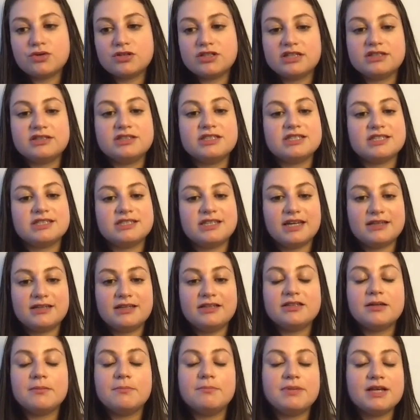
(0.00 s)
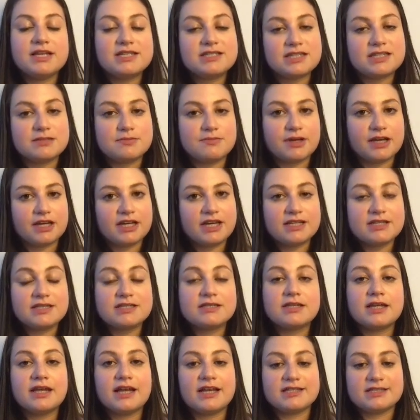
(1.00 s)
that he's getting the best
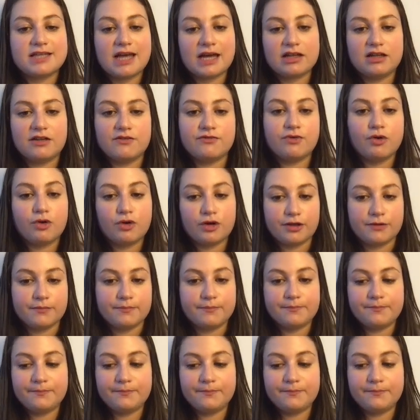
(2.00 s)
experience exactly for him.